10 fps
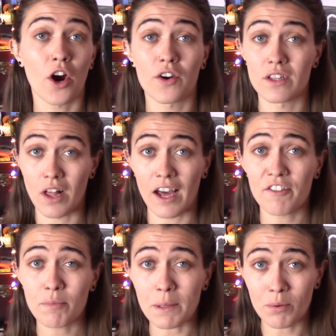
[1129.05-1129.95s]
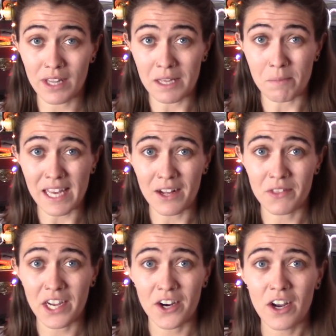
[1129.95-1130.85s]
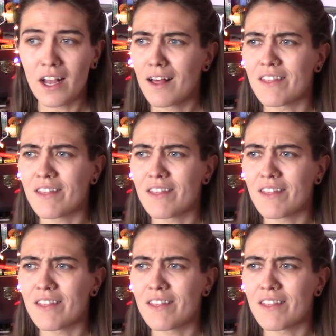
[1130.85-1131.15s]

are a lot of people like me out there